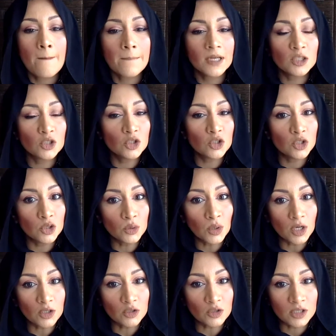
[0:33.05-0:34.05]
But do
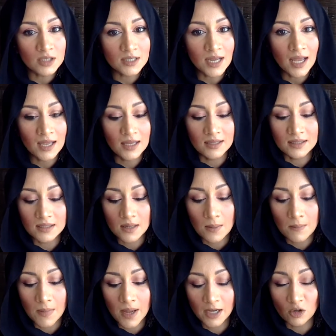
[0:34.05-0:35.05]
understand
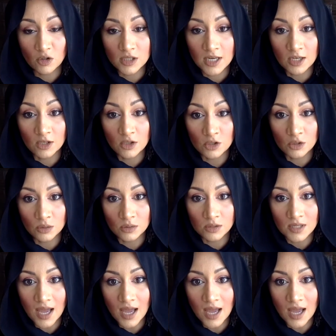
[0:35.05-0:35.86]
my credentials.